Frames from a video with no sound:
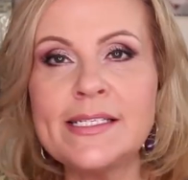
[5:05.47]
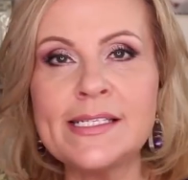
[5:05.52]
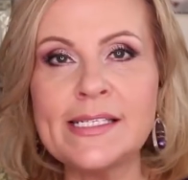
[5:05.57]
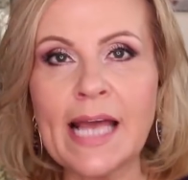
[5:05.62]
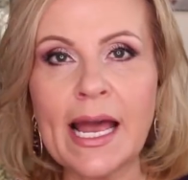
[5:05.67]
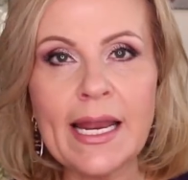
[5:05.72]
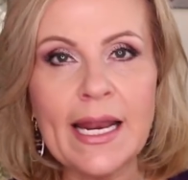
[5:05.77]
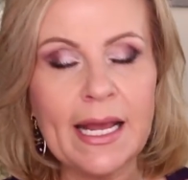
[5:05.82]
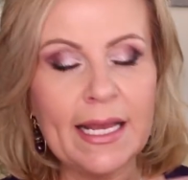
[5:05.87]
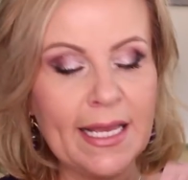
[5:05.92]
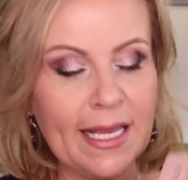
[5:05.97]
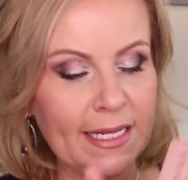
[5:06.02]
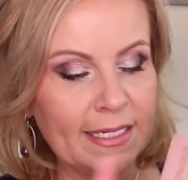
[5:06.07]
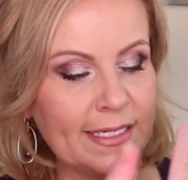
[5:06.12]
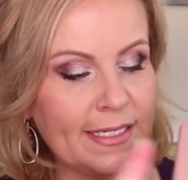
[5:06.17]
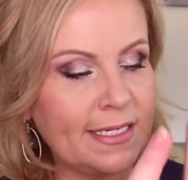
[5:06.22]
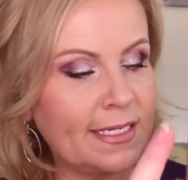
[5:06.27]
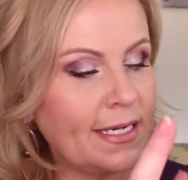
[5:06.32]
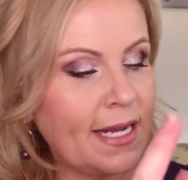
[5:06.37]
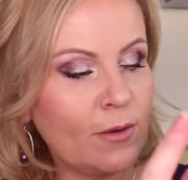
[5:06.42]
set
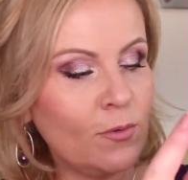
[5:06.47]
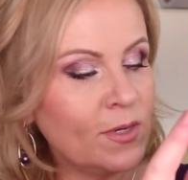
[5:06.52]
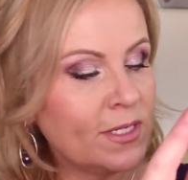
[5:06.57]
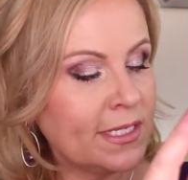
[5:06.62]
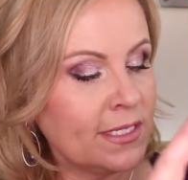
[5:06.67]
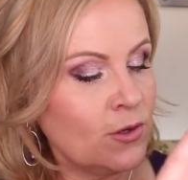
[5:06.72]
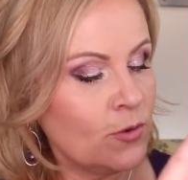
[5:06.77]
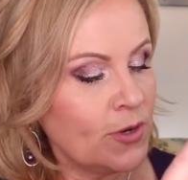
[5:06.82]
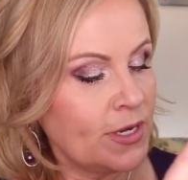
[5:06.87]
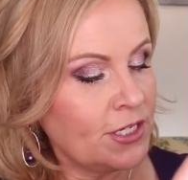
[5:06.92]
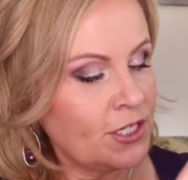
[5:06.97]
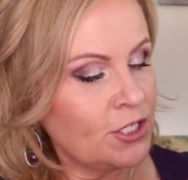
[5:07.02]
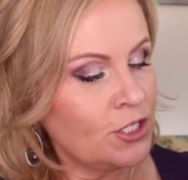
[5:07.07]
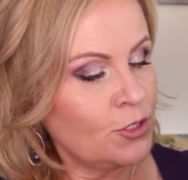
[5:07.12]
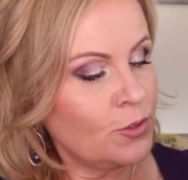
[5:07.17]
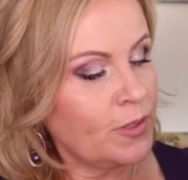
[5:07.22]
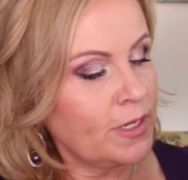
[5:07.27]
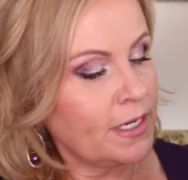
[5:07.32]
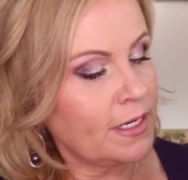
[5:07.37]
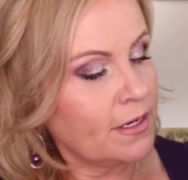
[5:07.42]
against it. I wasn't going to
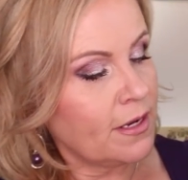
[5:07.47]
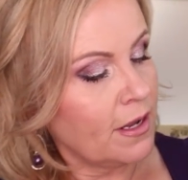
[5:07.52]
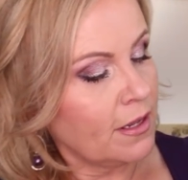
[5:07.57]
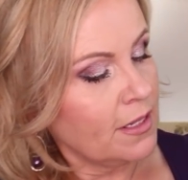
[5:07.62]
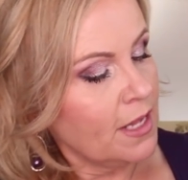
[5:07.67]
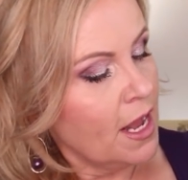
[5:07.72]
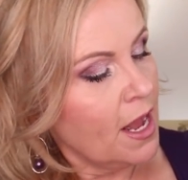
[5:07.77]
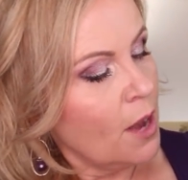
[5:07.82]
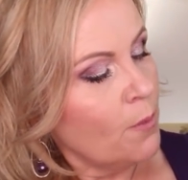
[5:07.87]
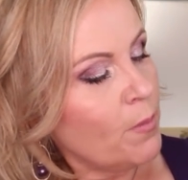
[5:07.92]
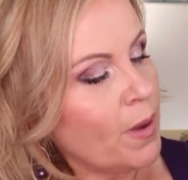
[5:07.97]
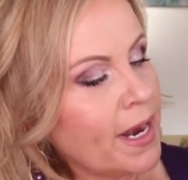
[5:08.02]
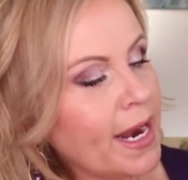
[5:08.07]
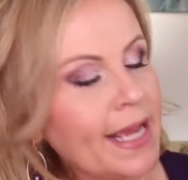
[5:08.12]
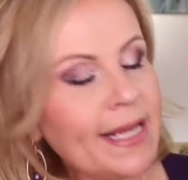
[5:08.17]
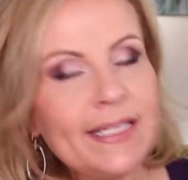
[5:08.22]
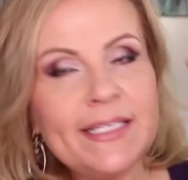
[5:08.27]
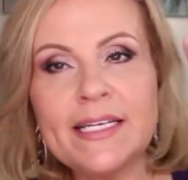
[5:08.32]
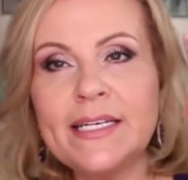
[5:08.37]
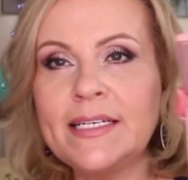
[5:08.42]
do it at all, but
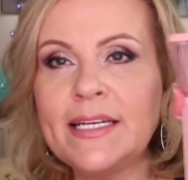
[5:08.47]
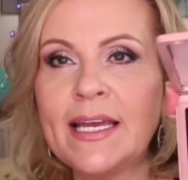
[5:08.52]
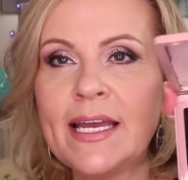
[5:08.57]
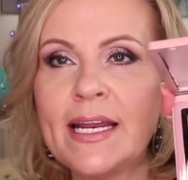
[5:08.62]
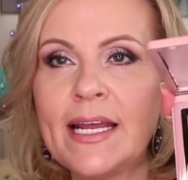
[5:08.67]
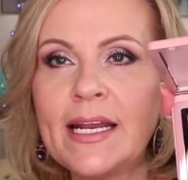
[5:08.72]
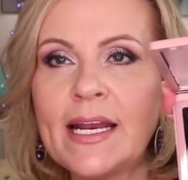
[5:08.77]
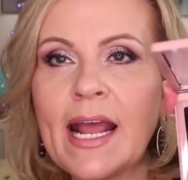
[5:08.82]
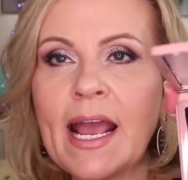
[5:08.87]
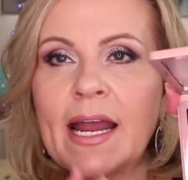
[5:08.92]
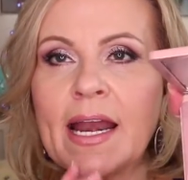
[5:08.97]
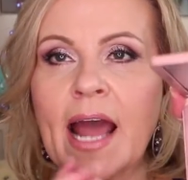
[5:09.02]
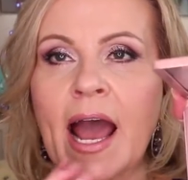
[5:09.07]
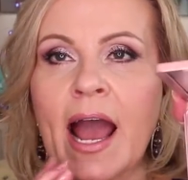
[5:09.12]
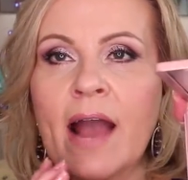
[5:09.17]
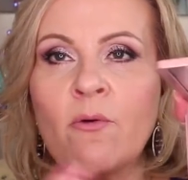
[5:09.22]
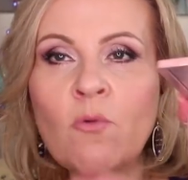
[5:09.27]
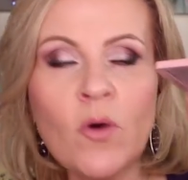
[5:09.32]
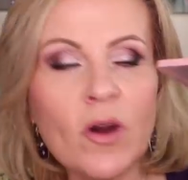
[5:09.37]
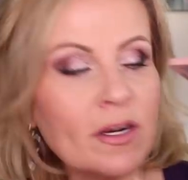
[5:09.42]
I did get it. And
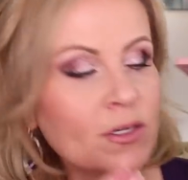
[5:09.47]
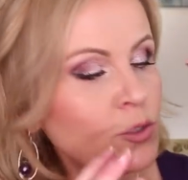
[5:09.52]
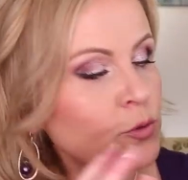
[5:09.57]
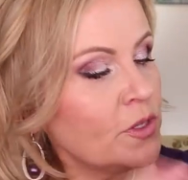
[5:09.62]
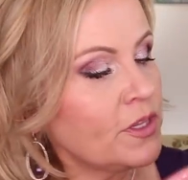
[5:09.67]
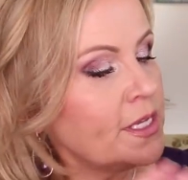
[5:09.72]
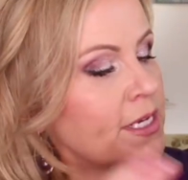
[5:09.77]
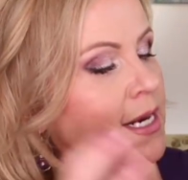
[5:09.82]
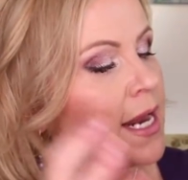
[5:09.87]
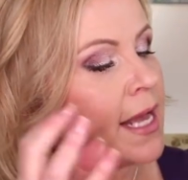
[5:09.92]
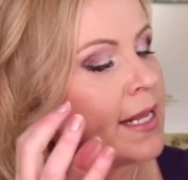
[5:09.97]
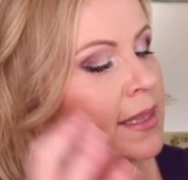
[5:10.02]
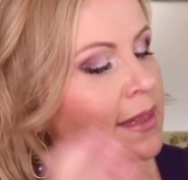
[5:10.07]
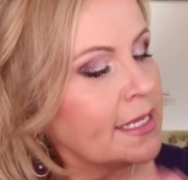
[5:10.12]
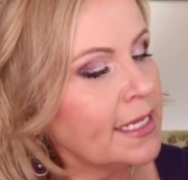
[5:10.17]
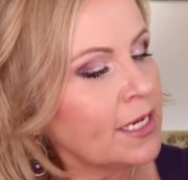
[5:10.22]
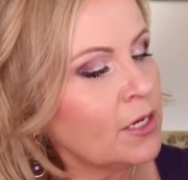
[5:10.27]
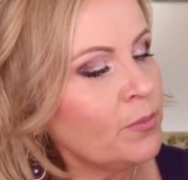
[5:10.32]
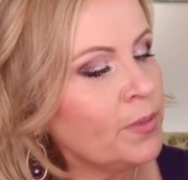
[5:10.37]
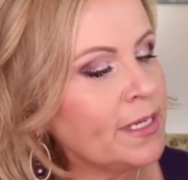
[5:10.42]
I worked with it a
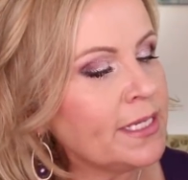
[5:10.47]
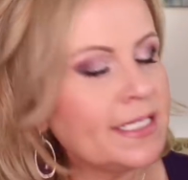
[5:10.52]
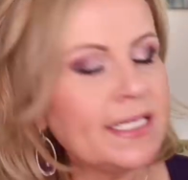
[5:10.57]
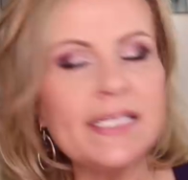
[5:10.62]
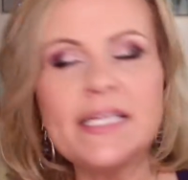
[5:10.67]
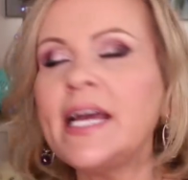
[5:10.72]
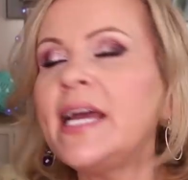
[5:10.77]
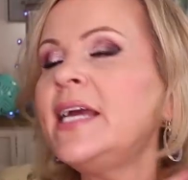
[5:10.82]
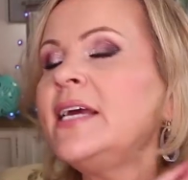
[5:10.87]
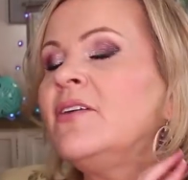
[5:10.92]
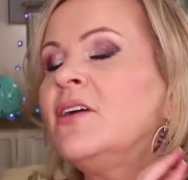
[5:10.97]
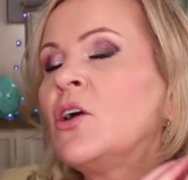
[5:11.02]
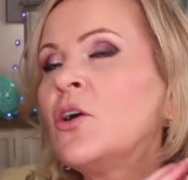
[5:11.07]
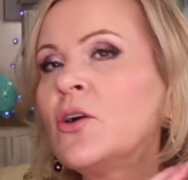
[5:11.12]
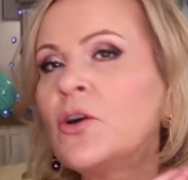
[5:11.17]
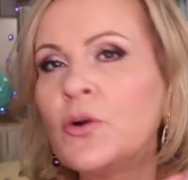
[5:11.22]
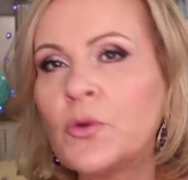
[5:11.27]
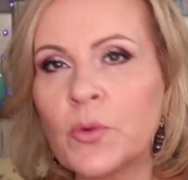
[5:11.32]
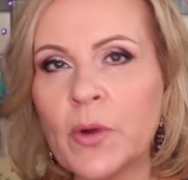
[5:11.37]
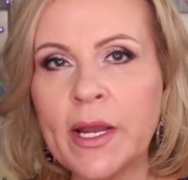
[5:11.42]
little bit today.
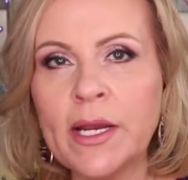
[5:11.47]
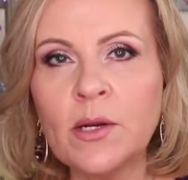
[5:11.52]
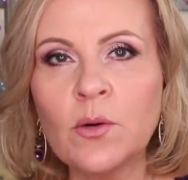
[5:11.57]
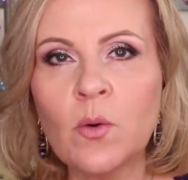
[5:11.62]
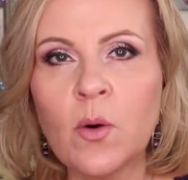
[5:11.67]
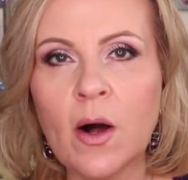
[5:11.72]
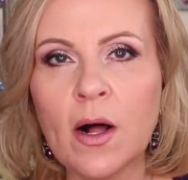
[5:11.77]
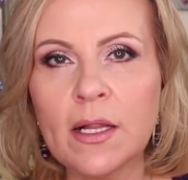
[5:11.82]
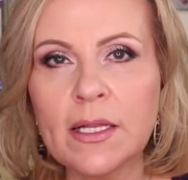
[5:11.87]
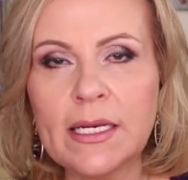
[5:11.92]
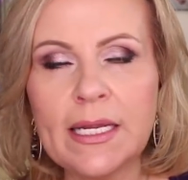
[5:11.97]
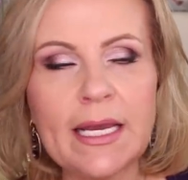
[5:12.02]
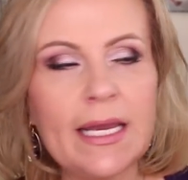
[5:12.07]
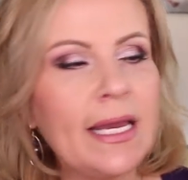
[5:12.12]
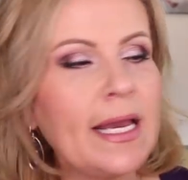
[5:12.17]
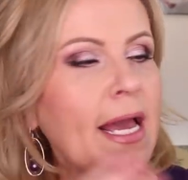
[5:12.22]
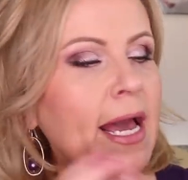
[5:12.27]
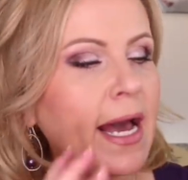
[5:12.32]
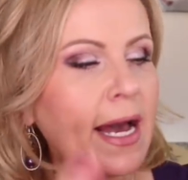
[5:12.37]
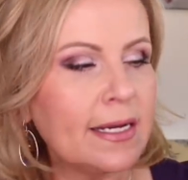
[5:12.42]
Great
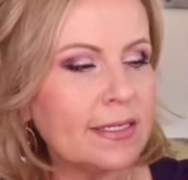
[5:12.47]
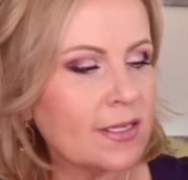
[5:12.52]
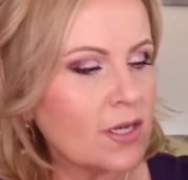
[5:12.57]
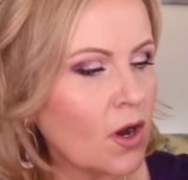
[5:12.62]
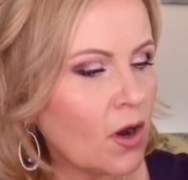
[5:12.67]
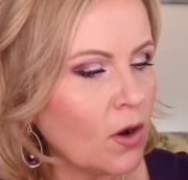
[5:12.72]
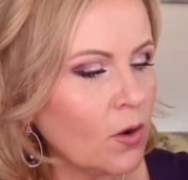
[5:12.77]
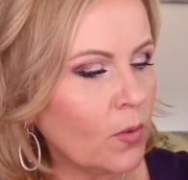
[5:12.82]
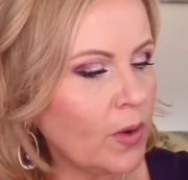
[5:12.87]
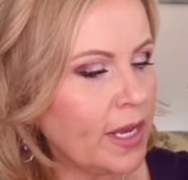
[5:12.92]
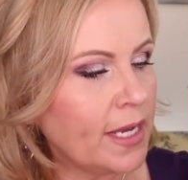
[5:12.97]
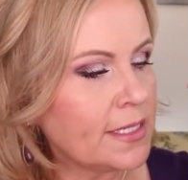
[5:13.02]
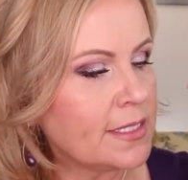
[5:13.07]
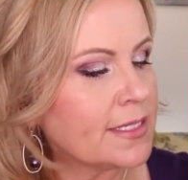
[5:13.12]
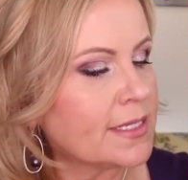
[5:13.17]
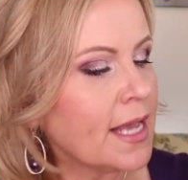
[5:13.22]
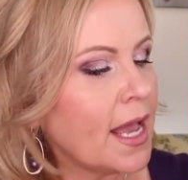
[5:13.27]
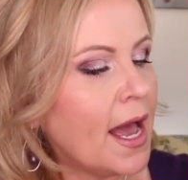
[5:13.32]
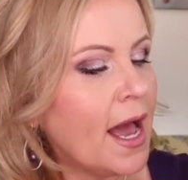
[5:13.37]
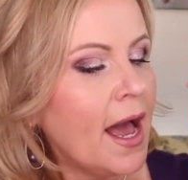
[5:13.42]
quality as
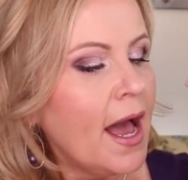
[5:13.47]
always.